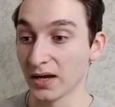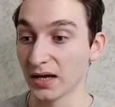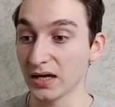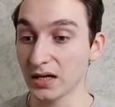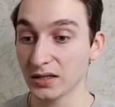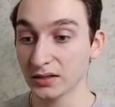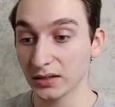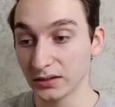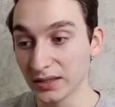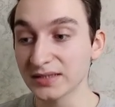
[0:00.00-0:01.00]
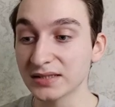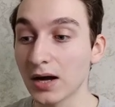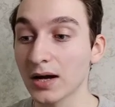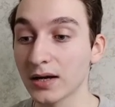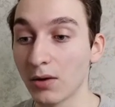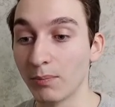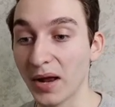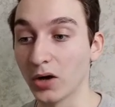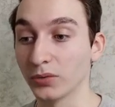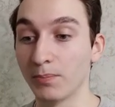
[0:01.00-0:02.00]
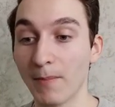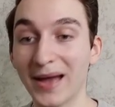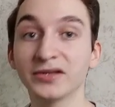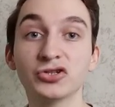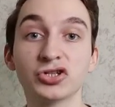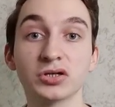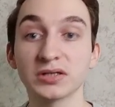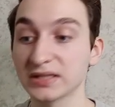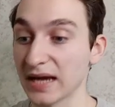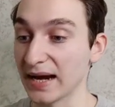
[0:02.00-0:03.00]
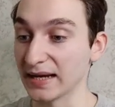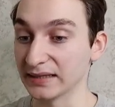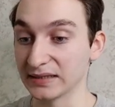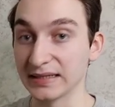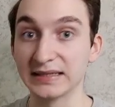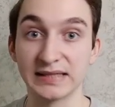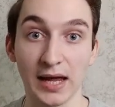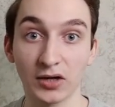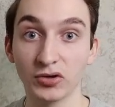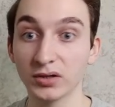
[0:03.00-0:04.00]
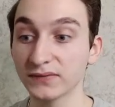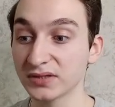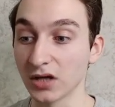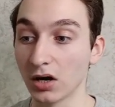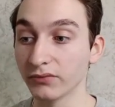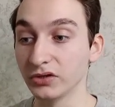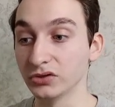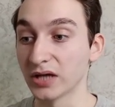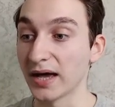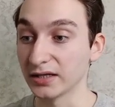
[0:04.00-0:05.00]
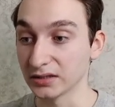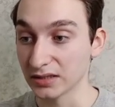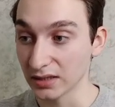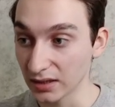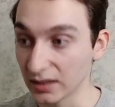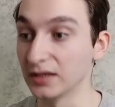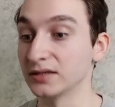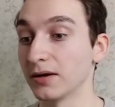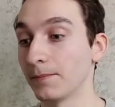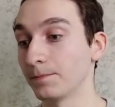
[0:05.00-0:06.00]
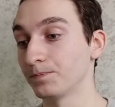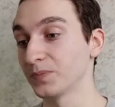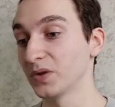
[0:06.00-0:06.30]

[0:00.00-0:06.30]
and let's talk about managers and executives of the United Kingdom.